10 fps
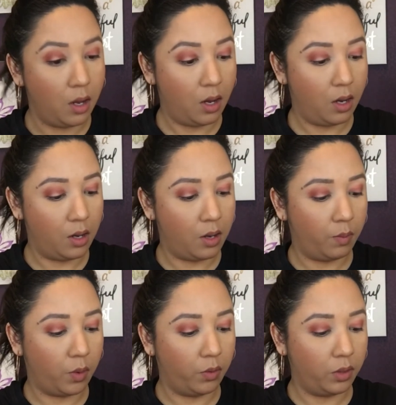
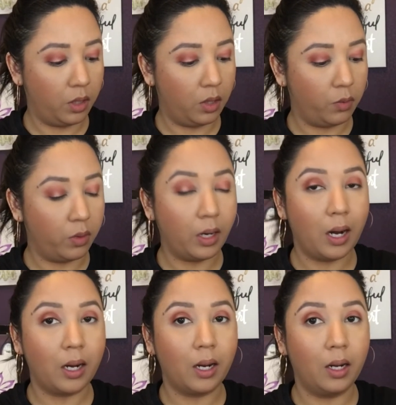on the lower
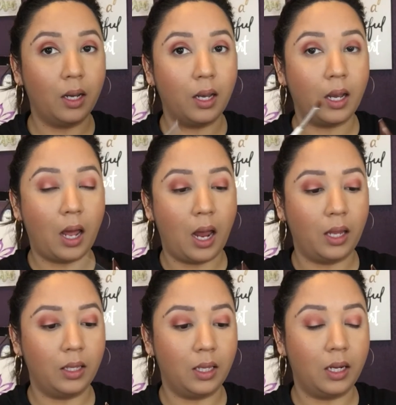
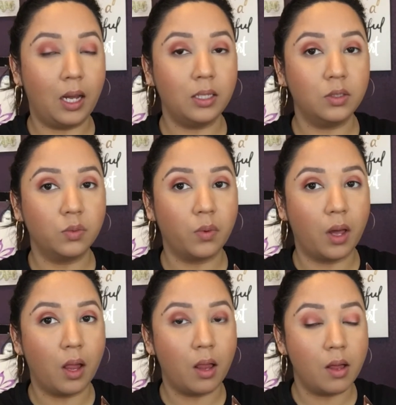eyelid as
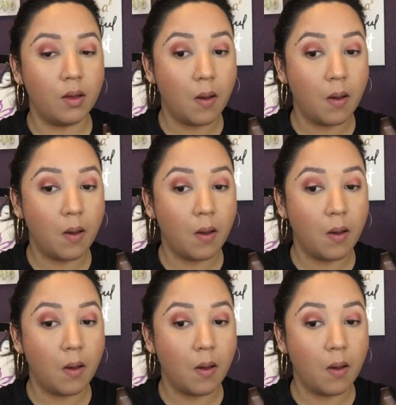well.